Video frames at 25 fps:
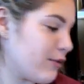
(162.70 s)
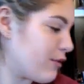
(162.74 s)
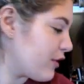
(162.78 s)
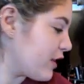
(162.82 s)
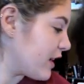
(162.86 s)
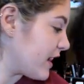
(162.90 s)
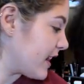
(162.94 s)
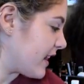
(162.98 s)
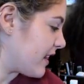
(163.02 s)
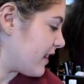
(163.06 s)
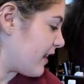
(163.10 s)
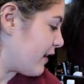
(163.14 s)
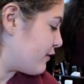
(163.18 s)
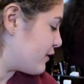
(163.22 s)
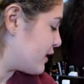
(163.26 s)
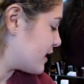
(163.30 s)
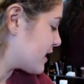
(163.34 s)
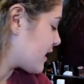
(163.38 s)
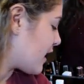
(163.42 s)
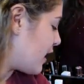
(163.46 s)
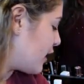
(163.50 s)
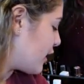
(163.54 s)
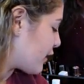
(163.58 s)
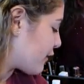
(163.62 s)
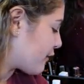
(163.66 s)
really love this
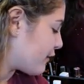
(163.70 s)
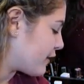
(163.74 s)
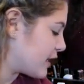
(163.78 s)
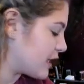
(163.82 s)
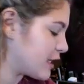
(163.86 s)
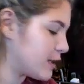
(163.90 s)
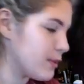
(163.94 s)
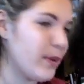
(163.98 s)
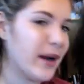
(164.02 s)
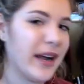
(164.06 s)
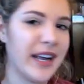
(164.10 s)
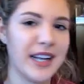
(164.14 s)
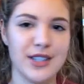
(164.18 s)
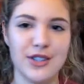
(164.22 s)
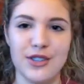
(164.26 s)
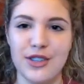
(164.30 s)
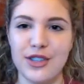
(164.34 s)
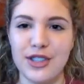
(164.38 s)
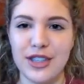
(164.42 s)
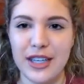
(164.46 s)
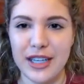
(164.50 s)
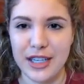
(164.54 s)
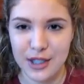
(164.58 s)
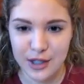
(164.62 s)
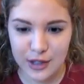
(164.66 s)
color for the spring. It's
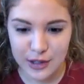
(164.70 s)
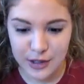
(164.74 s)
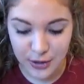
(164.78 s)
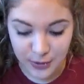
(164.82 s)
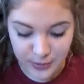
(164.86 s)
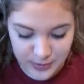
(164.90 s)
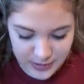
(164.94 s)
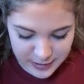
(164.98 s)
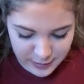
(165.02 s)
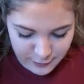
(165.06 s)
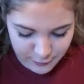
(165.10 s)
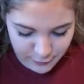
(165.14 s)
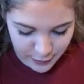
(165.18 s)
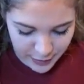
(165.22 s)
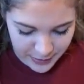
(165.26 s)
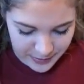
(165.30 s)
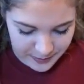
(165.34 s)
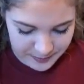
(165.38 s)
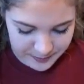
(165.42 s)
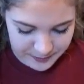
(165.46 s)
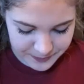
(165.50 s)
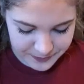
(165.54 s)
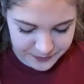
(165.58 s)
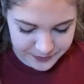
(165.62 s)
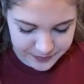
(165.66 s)
just like so
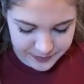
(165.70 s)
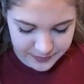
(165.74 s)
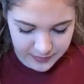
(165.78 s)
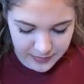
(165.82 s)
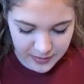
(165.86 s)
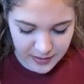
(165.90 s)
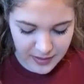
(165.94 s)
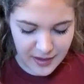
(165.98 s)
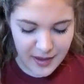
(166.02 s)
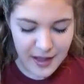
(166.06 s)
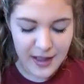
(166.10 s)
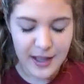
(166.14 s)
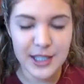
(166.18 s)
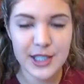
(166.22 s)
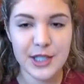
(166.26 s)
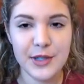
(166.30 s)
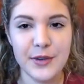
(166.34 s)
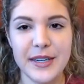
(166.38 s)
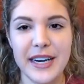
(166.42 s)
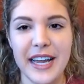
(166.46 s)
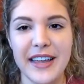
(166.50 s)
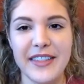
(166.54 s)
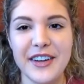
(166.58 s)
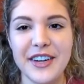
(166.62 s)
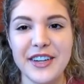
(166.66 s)
different. So
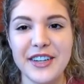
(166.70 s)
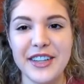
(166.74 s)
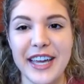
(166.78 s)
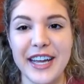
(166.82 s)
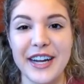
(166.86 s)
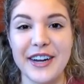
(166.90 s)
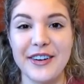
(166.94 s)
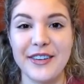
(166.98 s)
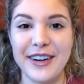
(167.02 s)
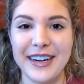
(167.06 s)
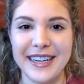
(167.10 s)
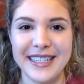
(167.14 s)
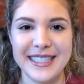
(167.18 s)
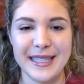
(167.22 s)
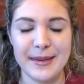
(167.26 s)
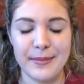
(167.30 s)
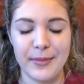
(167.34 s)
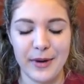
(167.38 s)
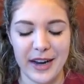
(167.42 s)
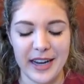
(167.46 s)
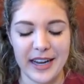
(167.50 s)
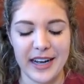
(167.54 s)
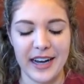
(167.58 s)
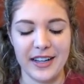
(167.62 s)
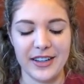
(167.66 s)
another like crazy
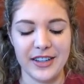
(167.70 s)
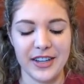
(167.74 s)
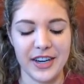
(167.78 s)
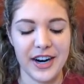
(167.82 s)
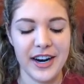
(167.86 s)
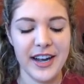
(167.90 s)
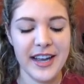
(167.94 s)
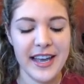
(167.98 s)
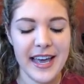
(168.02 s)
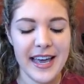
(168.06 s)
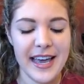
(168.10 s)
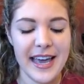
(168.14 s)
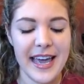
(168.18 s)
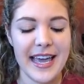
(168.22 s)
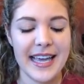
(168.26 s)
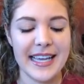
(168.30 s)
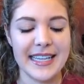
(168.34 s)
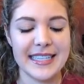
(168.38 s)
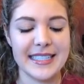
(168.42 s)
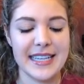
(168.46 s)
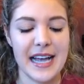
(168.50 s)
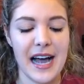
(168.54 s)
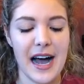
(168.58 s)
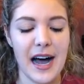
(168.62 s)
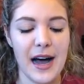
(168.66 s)
bright color
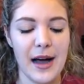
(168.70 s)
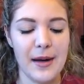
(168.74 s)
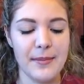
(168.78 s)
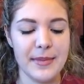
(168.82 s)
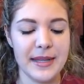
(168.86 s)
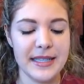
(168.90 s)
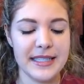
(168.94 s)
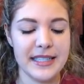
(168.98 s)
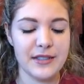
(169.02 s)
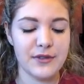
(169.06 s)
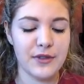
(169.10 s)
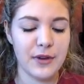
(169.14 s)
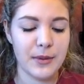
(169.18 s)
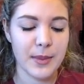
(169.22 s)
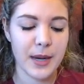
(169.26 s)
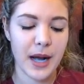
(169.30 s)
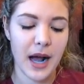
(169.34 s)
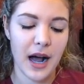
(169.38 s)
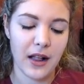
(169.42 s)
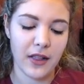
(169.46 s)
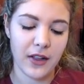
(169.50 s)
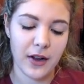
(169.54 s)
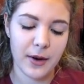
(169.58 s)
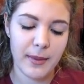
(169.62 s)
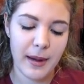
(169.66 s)
is, this is from
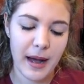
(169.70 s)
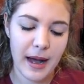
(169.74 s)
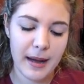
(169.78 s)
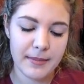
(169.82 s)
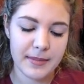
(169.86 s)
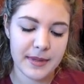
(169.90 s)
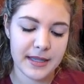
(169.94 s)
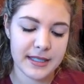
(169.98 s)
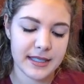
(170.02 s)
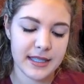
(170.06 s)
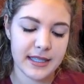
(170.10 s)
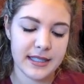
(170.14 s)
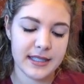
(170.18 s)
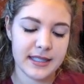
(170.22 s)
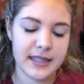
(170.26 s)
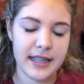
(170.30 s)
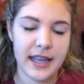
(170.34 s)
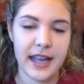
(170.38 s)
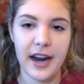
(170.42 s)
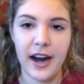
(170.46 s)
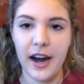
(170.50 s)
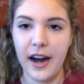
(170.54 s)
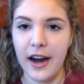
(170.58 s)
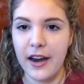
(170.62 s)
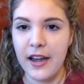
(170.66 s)
ColourPop. This is
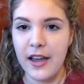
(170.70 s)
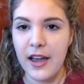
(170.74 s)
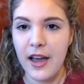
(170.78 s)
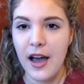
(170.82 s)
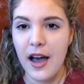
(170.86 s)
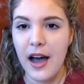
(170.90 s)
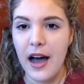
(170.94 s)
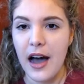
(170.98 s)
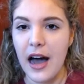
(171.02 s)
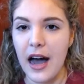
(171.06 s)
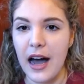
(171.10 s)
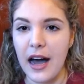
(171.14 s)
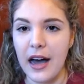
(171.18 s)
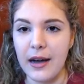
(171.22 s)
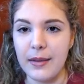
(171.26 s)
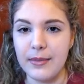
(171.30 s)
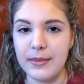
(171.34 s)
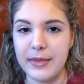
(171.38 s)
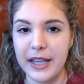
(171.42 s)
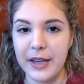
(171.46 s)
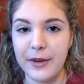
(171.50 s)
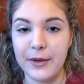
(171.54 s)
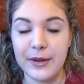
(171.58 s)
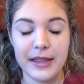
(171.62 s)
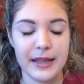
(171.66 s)
their
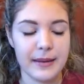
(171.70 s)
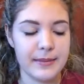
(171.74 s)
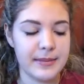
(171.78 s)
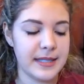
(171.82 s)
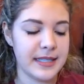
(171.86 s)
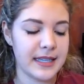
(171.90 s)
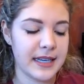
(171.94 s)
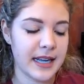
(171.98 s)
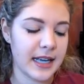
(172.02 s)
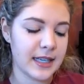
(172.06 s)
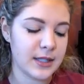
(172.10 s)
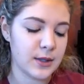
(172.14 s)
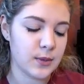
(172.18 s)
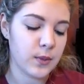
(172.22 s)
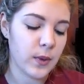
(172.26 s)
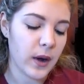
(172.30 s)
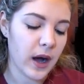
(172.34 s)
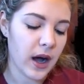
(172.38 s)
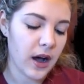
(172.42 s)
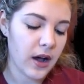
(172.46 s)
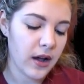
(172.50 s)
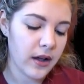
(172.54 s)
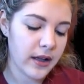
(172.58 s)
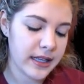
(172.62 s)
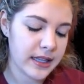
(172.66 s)
liquid lipstick as
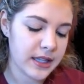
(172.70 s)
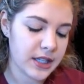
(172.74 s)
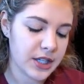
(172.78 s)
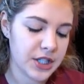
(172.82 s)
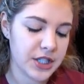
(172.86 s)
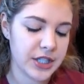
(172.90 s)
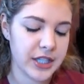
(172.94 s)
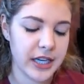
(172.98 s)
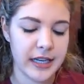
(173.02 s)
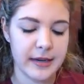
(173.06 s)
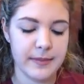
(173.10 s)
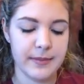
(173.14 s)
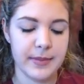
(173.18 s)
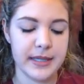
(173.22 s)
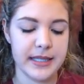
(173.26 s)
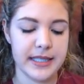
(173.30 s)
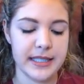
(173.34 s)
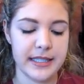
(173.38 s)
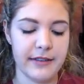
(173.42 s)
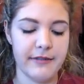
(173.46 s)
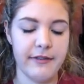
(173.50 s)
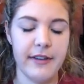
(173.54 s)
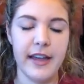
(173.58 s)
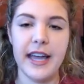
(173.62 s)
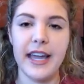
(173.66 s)
well in the shade
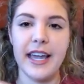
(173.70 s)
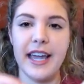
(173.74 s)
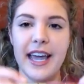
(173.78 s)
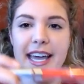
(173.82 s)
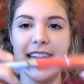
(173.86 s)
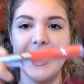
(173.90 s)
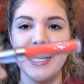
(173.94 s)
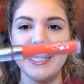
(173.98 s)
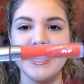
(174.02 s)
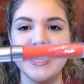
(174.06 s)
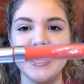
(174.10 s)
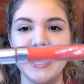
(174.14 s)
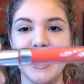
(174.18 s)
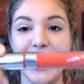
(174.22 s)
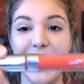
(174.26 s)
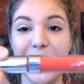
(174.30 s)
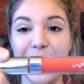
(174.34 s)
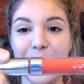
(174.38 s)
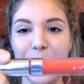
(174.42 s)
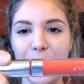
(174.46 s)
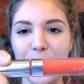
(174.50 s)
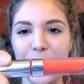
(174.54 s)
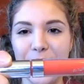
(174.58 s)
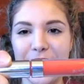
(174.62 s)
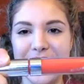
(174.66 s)
Pacific, and it's like
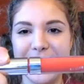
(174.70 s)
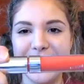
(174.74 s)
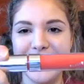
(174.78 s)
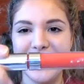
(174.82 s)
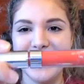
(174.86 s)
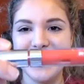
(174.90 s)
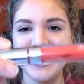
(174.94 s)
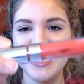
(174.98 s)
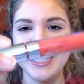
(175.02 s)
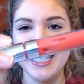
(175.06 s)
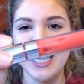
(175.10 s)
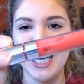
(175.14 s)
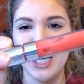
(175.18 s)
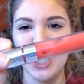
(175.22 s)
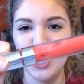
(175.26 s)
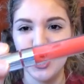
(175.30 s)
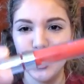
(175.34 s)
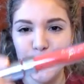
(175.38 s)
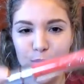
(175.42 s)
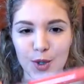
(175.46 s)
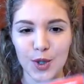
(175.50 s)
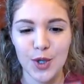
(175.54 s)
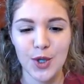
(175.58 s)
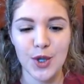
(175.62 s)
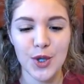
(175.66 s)
an orange. It's like a
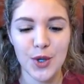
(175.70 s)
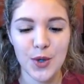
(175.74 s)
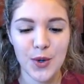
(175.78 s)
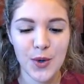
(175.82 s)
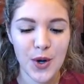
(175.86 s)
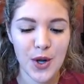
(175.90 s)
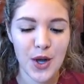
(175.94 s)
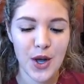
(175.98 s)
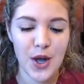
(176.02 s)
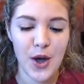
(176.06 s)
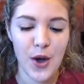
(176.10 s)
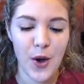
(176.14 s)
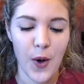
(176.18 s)
true